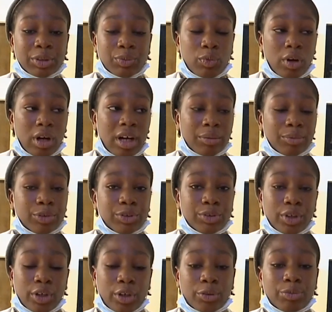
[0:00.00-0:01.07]
more apps
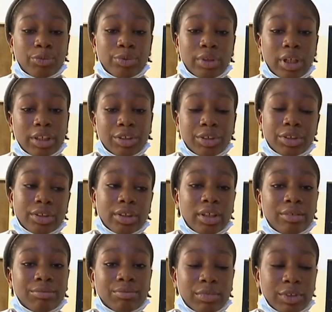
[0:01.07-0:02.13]
to help
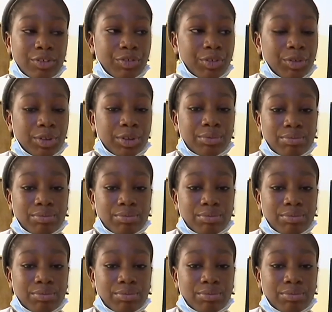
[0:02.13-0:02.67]
Nigeria in the future.